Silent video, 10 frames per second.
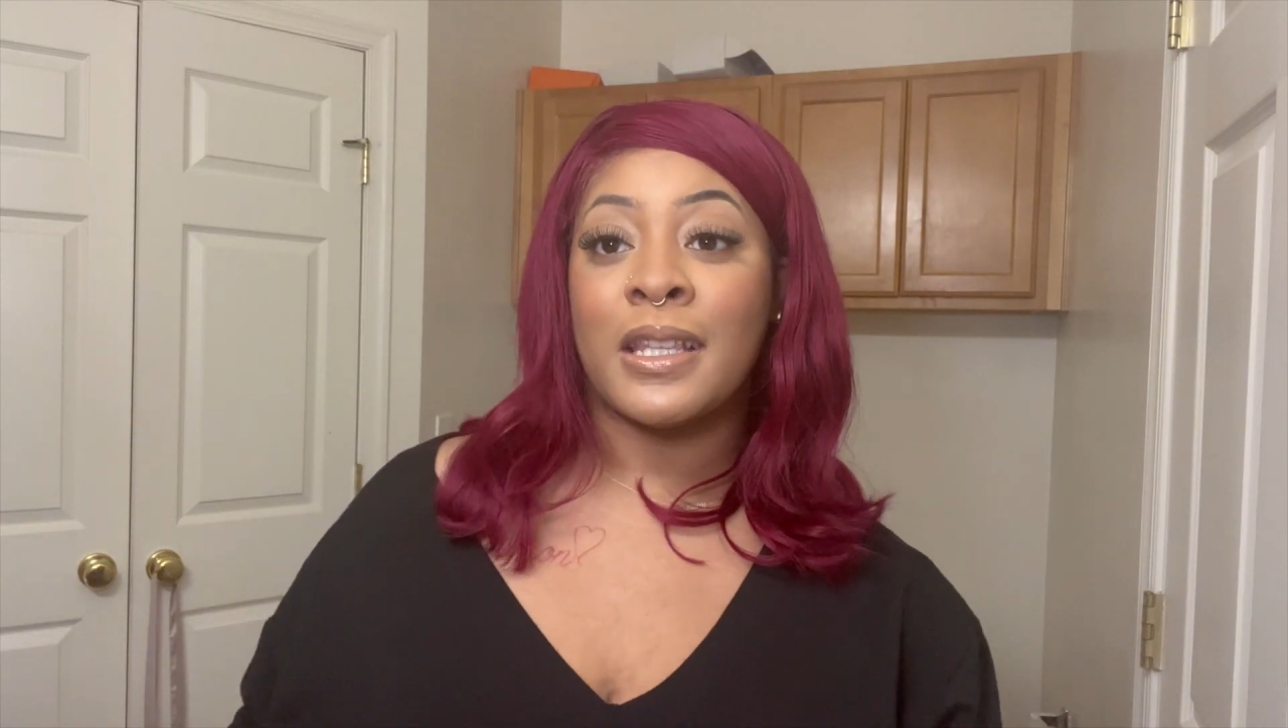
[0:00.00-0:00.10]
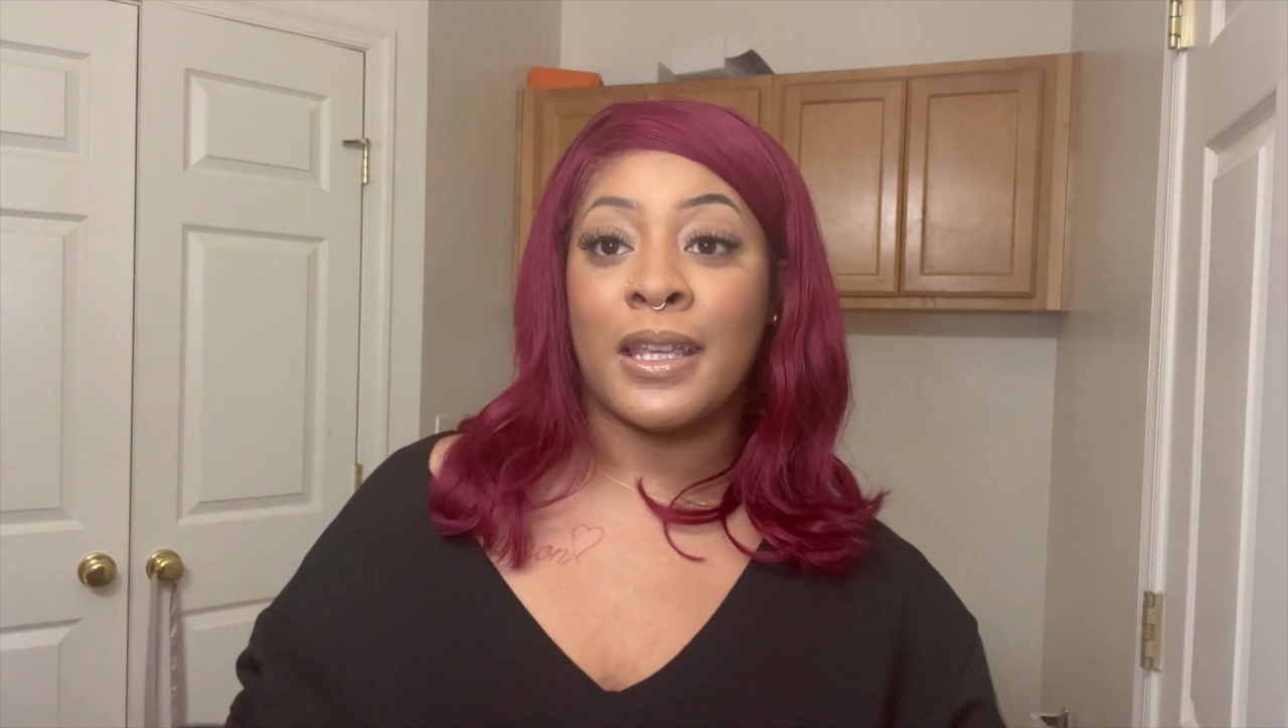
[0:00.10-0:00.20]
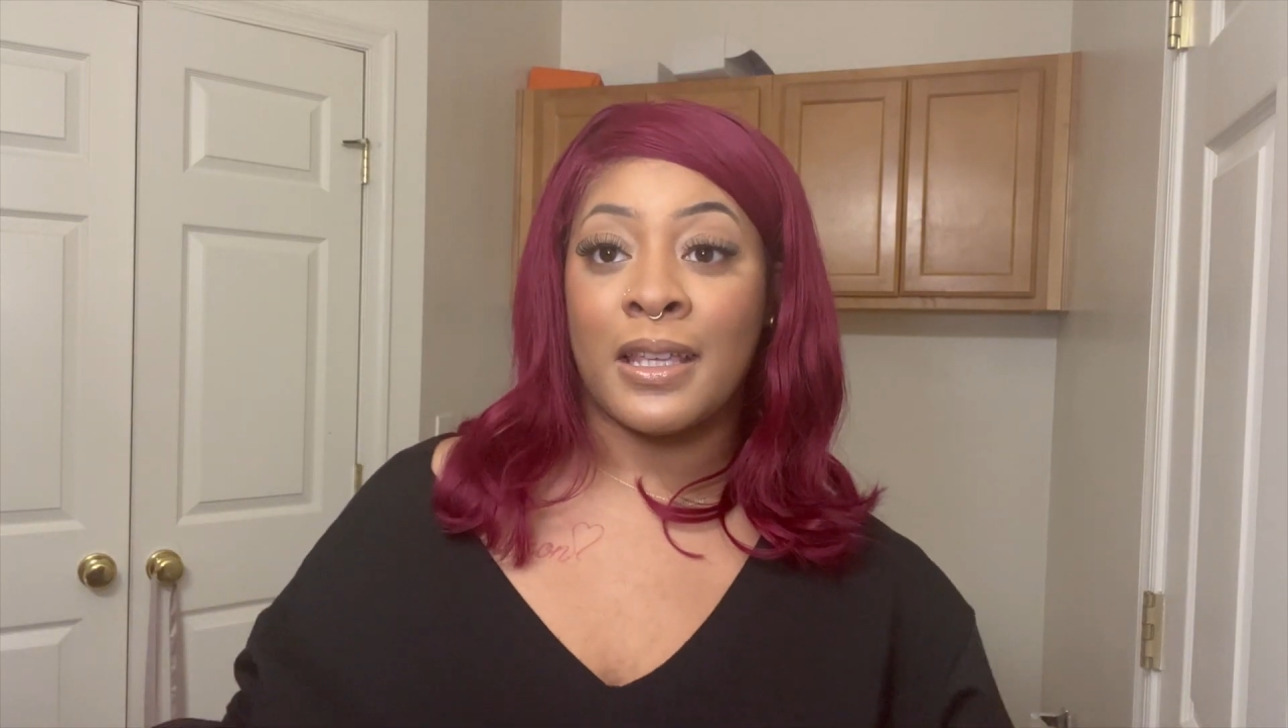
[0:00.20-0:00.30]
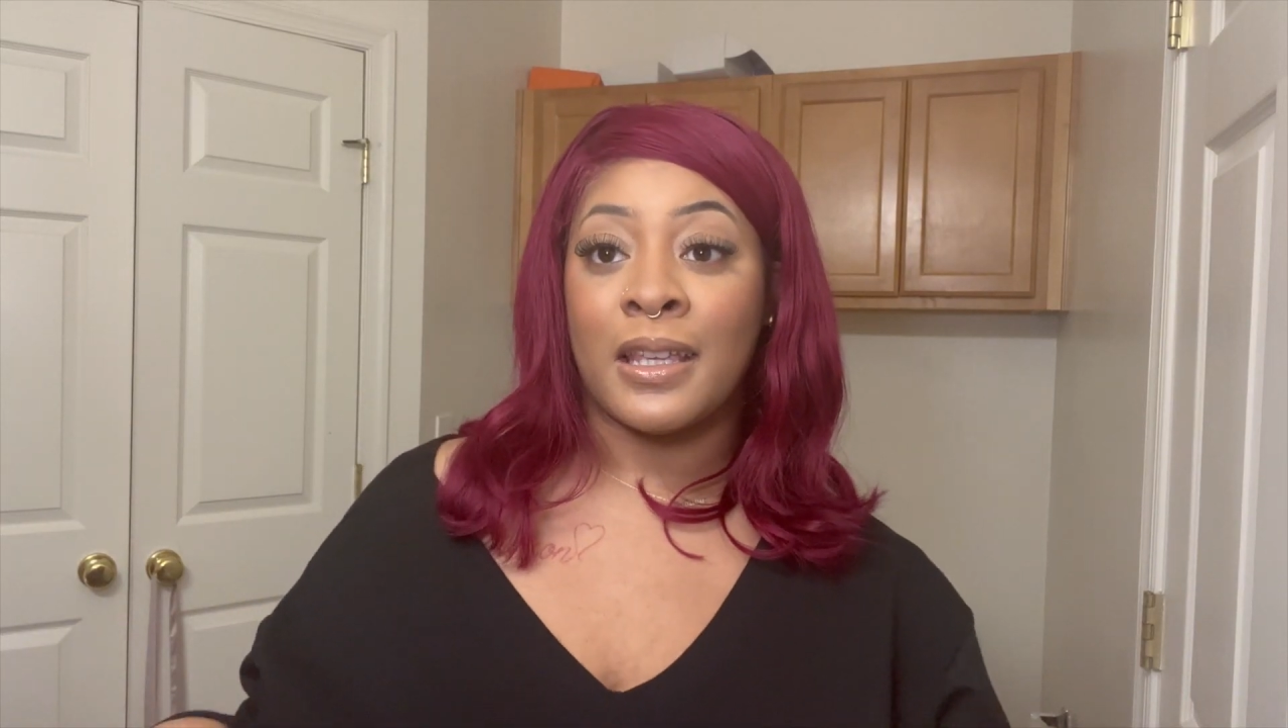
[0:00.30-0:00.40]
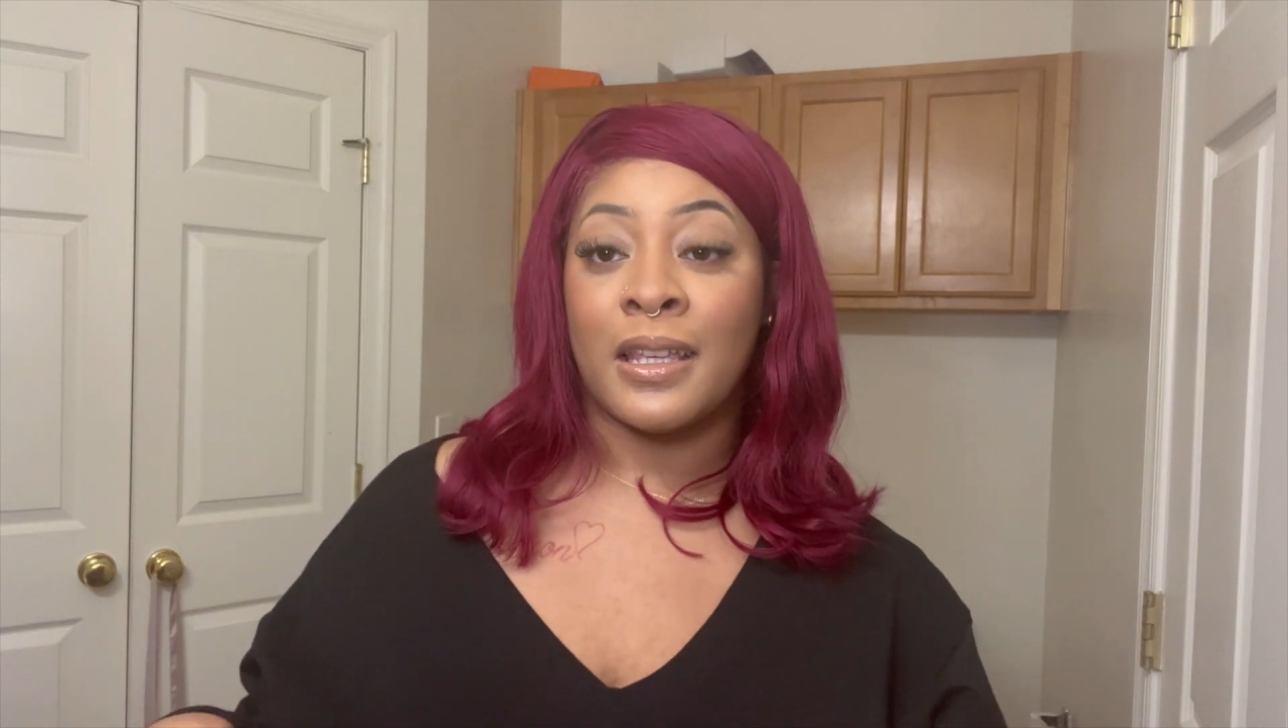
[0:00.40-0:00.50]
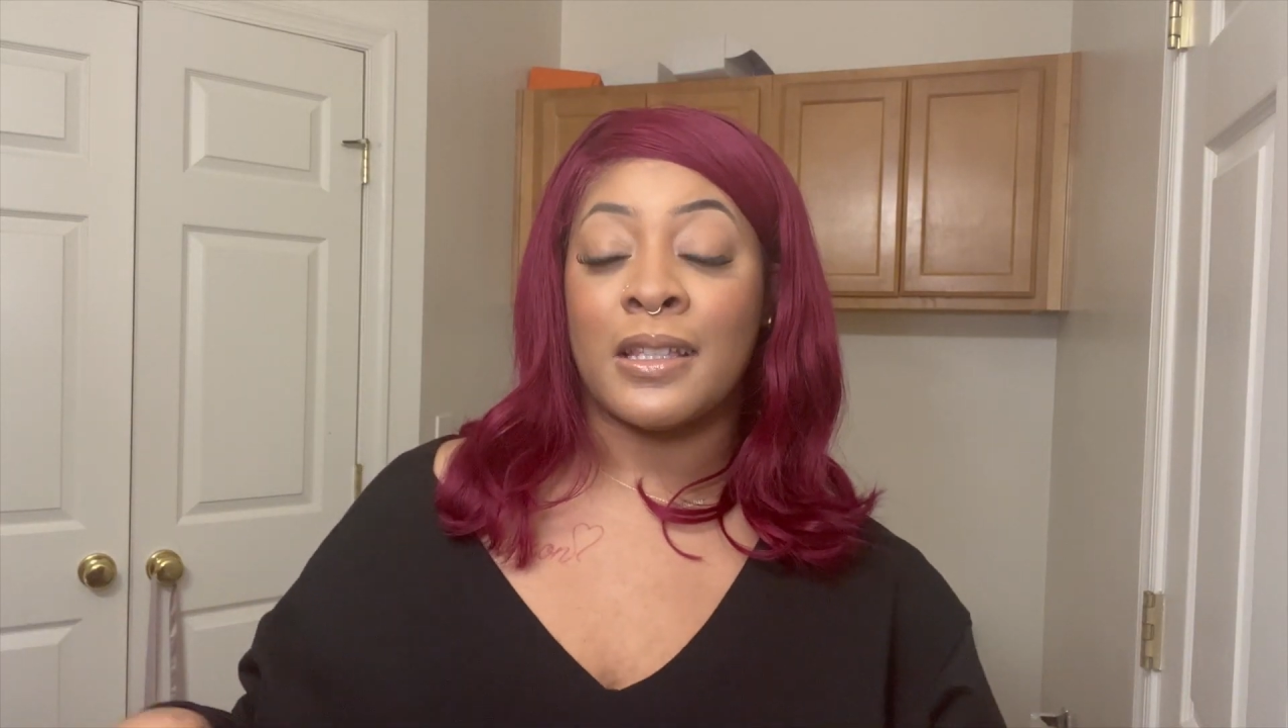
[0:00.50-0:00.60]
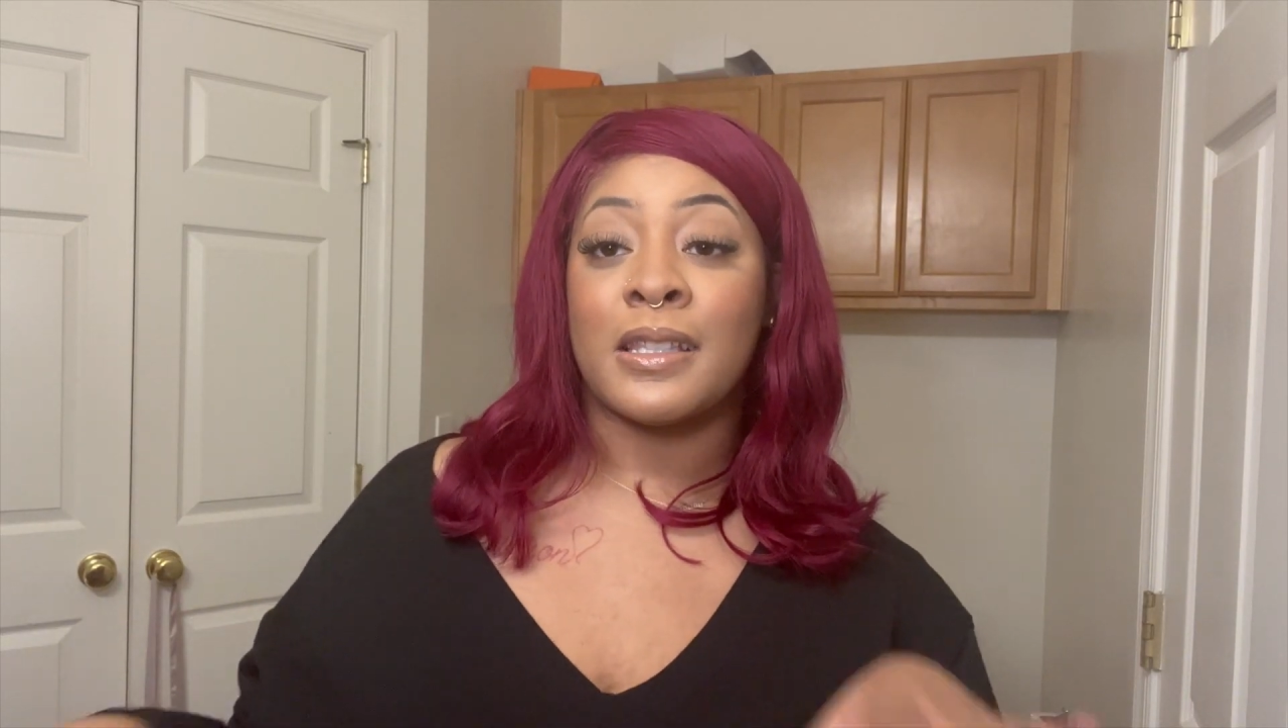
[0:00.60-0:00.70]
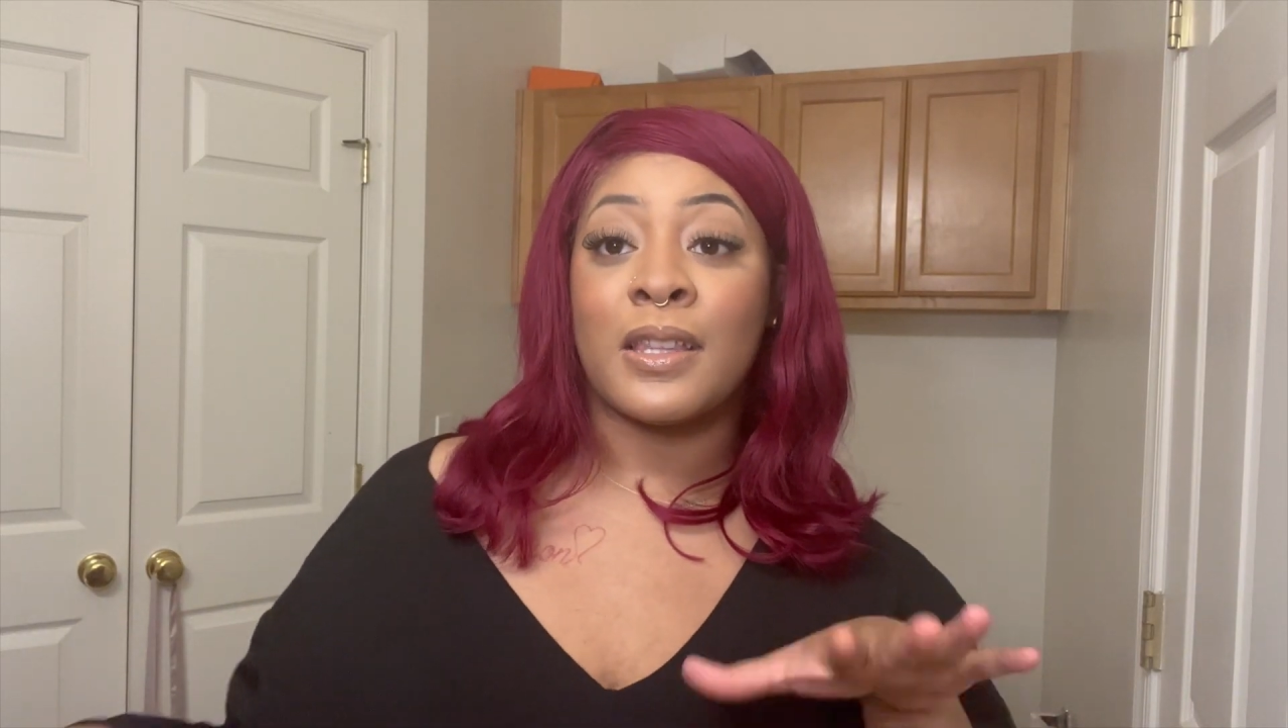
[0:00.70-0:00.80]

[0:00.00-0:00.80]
is